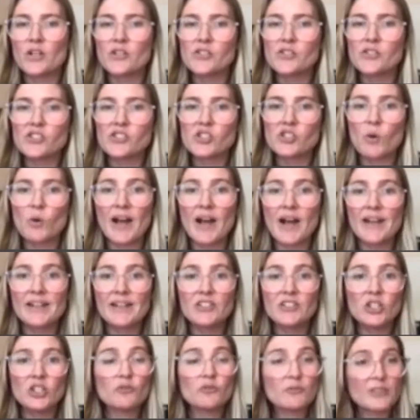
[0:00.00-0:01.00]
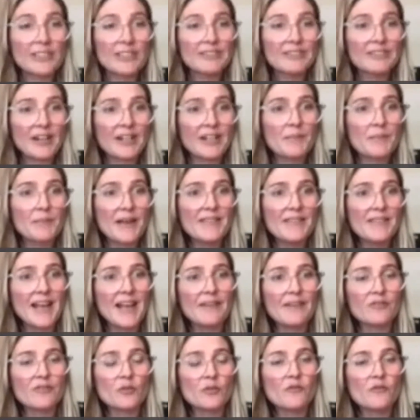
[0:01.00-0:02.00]
So I, you know, really recommend
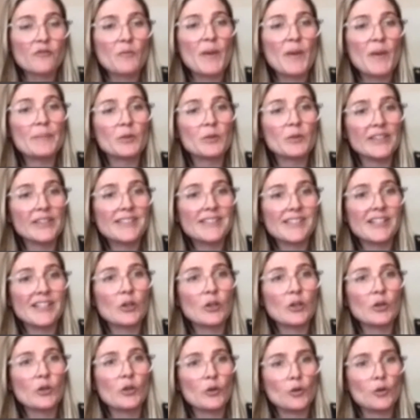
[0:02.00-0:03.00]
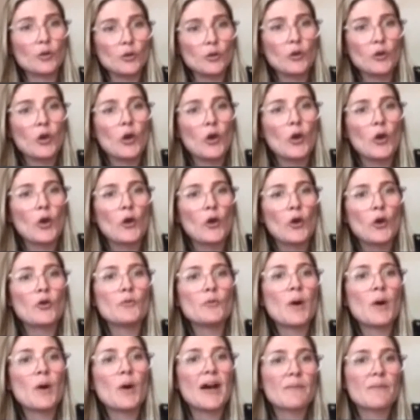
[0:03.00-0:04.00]
that for people listening who
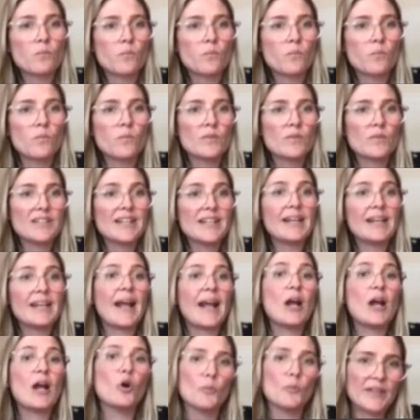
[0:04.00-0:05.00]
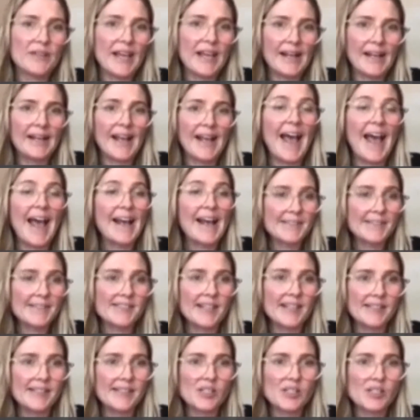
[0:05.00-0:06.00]
might need help getting
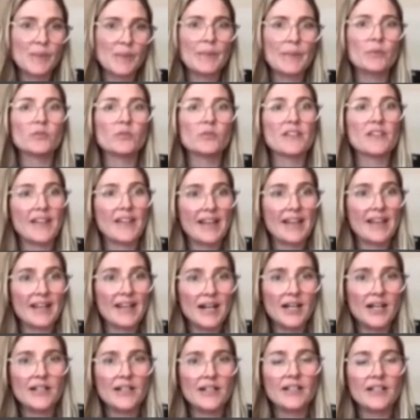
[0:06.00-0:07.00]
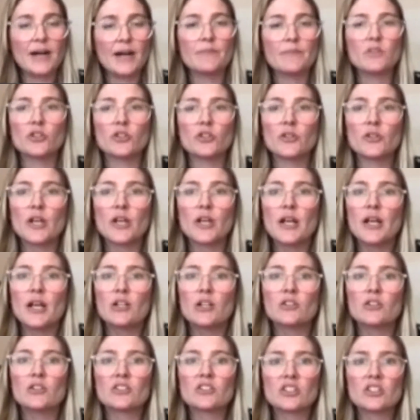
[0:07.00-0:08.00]
access to people that they can't, you know,
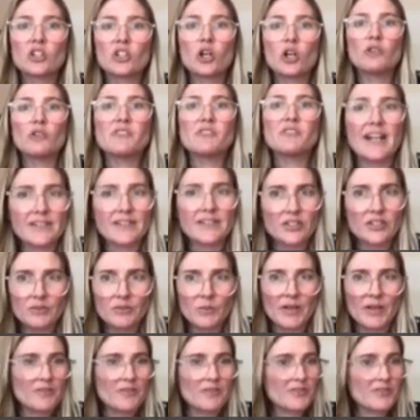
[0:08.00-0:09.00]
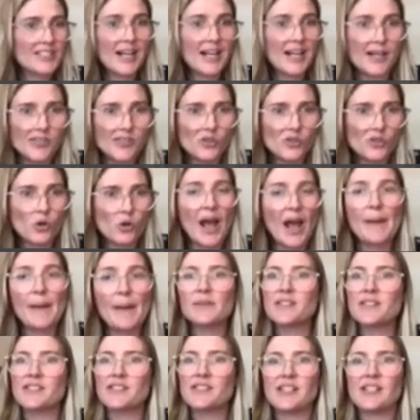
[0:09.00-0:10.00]
contact, whether it's us or
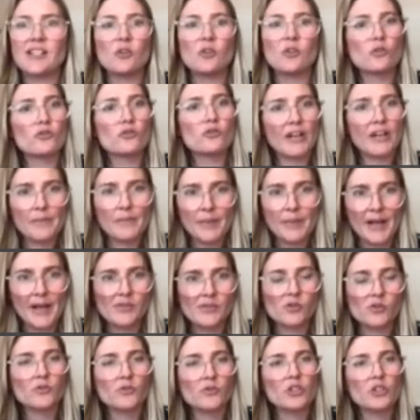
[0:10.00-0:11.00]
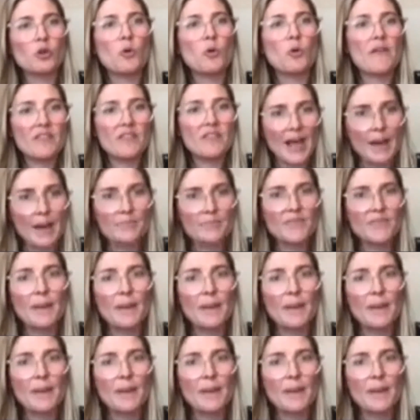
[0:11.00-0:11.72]
Amnesty or Greenpeace or, you know, whoever that